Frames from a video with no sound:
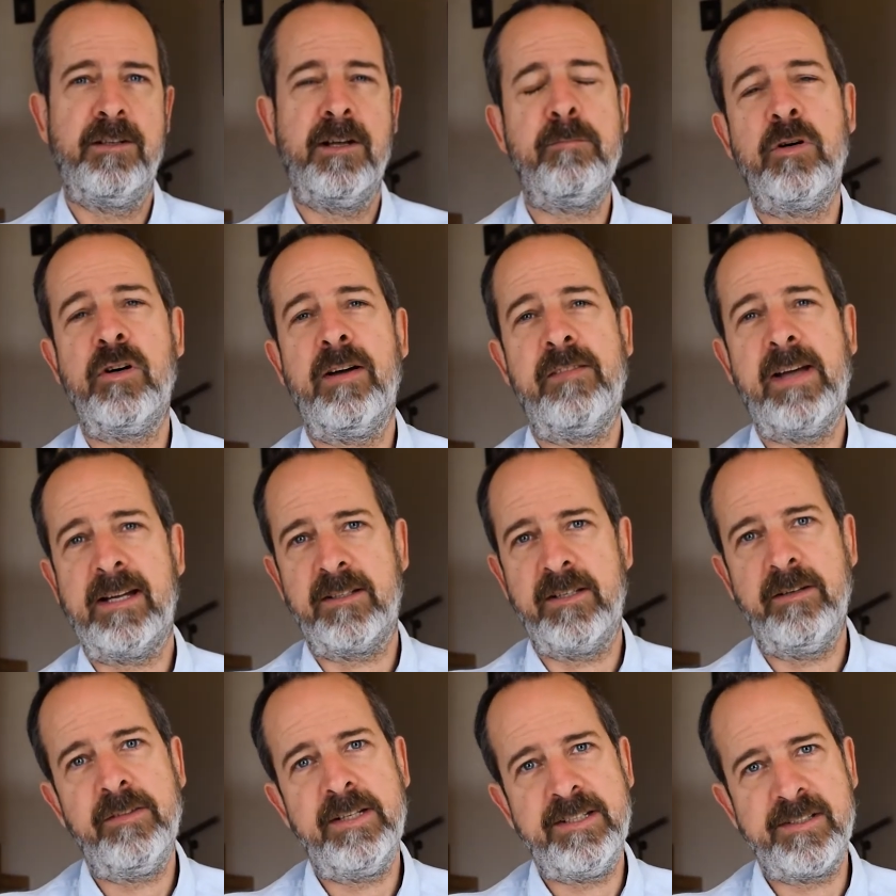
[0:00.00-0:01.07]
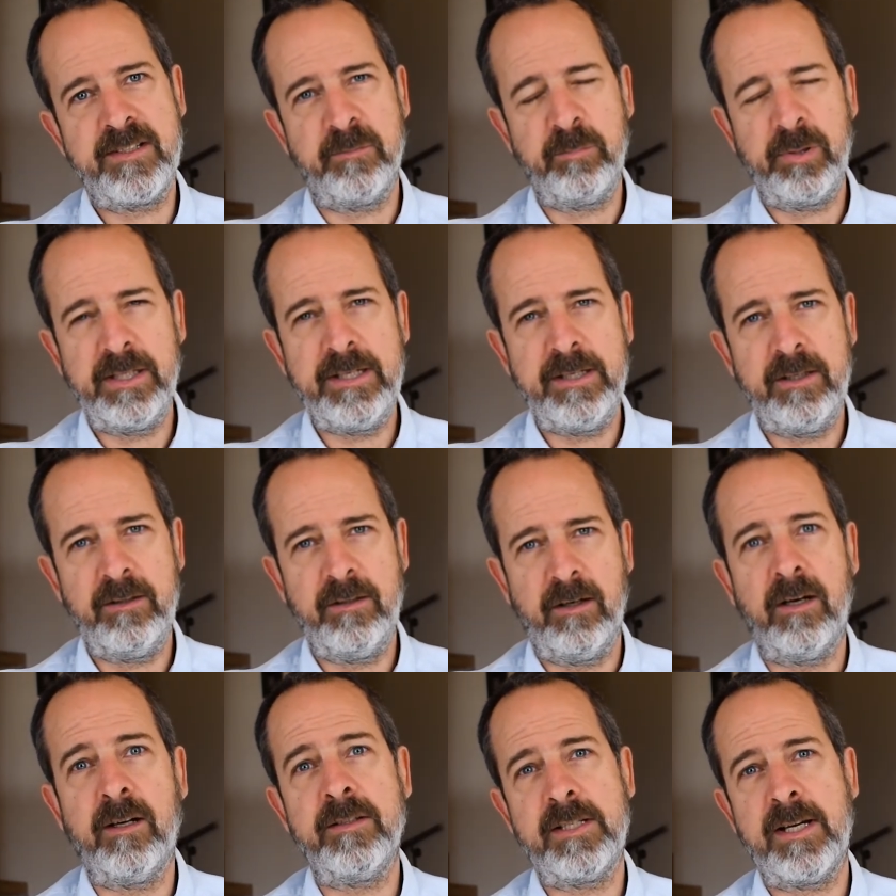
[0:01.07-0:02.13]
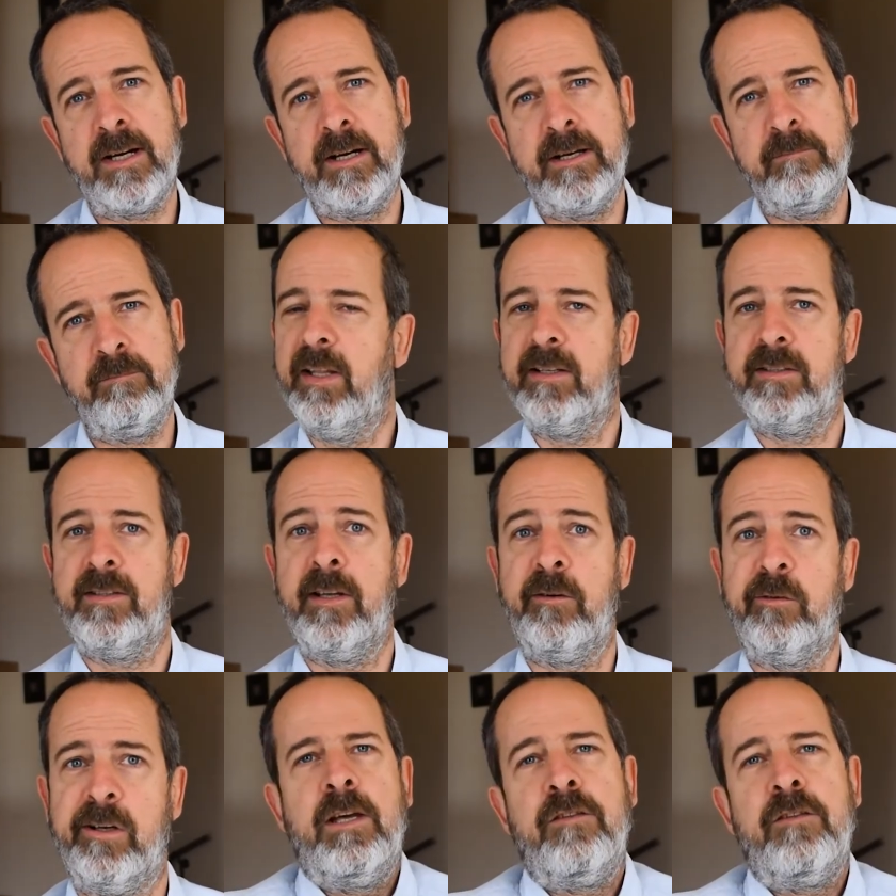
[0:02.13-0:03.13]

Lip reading: number of activities completed on time, etc.